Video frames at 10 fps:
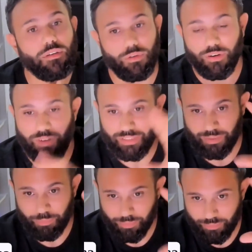You can
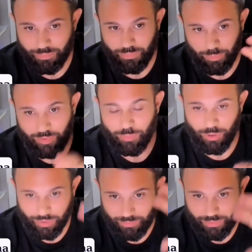write a BPF
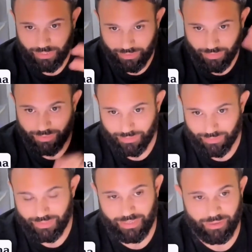program that,
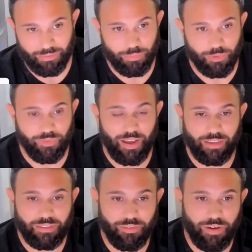
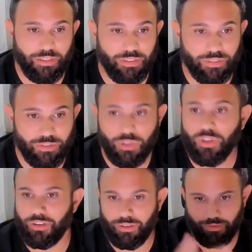profiles the functions.
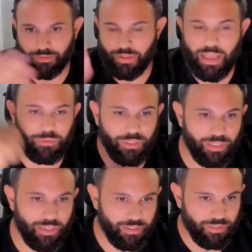Now
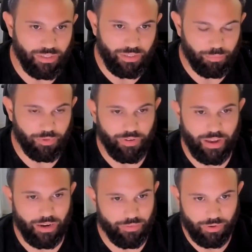that there's the
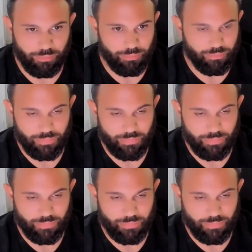profiler from,